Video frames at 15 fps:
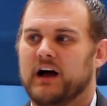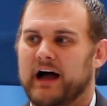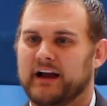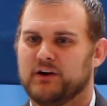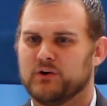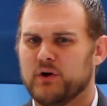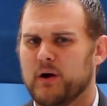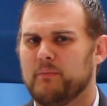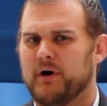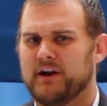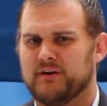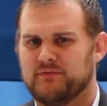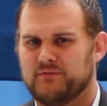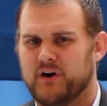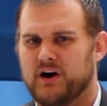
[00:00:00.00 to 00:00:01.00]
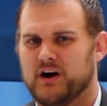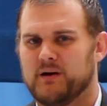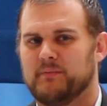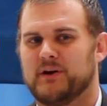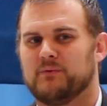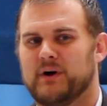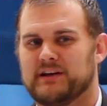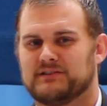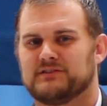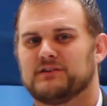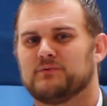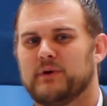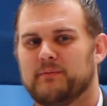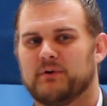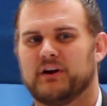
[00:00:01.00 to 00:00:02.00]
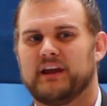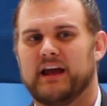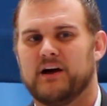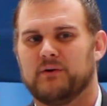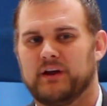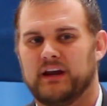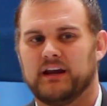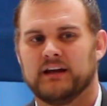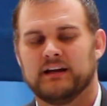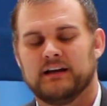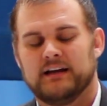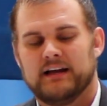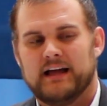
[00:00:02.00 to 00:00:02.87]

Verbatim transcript: I grew up on a farm in western Weber County,